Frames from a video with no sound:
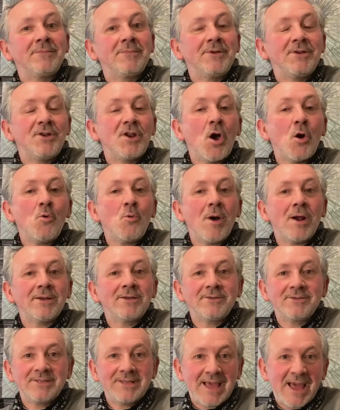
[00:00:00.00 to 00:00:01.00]
no
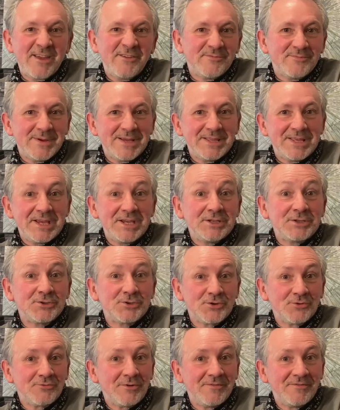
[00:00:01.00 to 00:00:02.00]
one gave me these
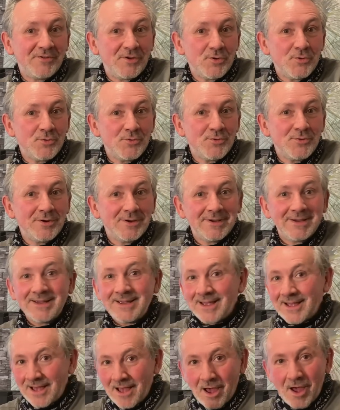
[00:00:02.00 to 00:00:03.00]
to review.
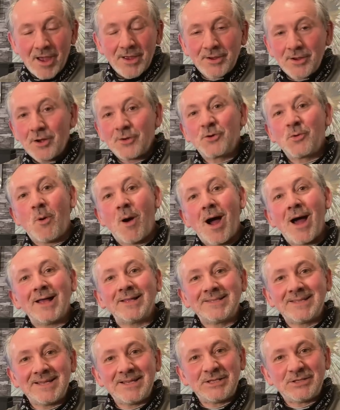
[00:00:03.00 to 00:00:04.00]
I
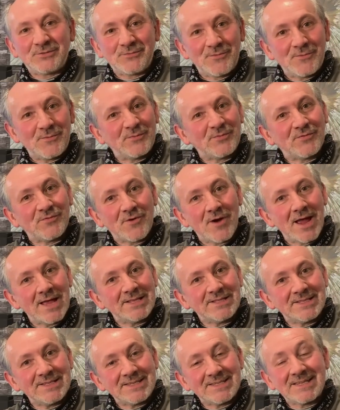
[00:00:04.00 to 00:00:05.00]
acquired these from
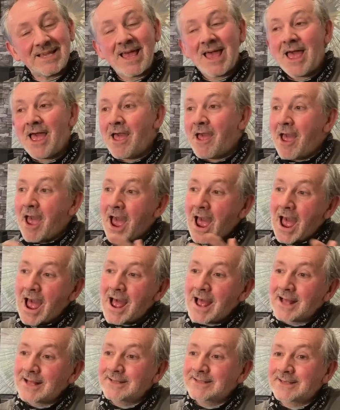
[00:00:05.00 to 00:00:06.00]
friends.
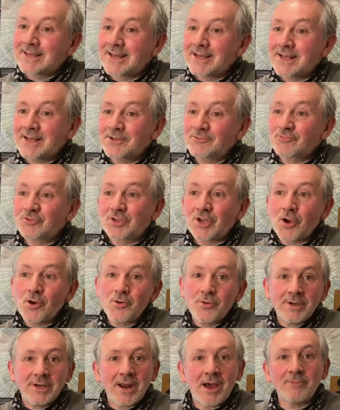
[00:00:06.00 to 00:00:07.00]
And
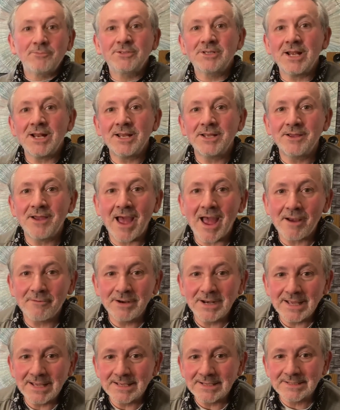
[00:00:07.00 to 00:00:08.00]
so, you know, I'm telling you how
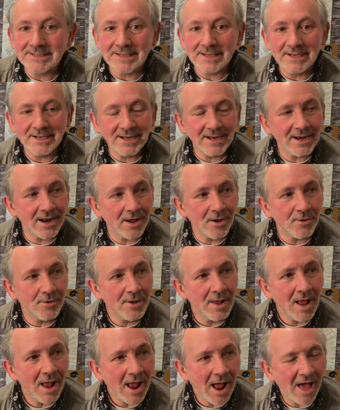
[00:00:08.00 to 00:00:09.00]
it is. And, you know,
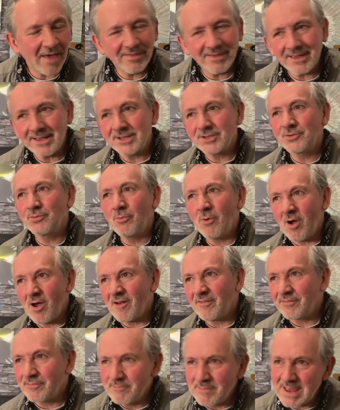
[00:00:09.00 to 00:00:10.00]
I think it's
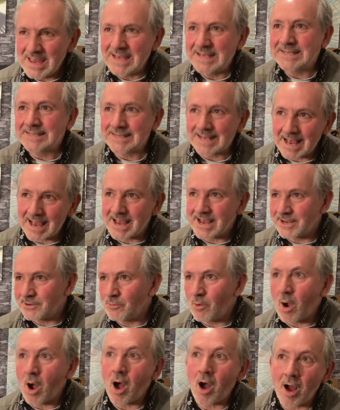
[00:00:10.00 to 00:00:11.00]
worth me saying
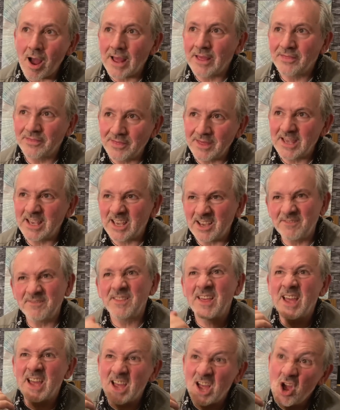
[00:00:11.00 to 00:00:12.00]
what I think if
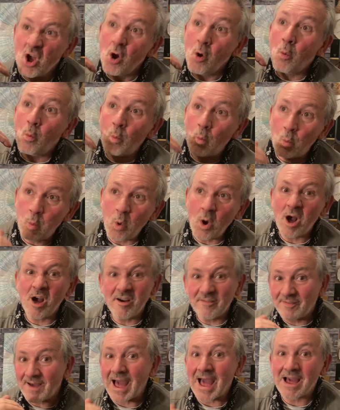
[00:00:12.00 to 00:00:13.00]
they're
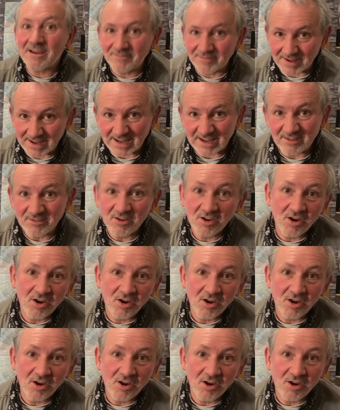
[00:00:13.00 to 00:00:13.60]
worth having,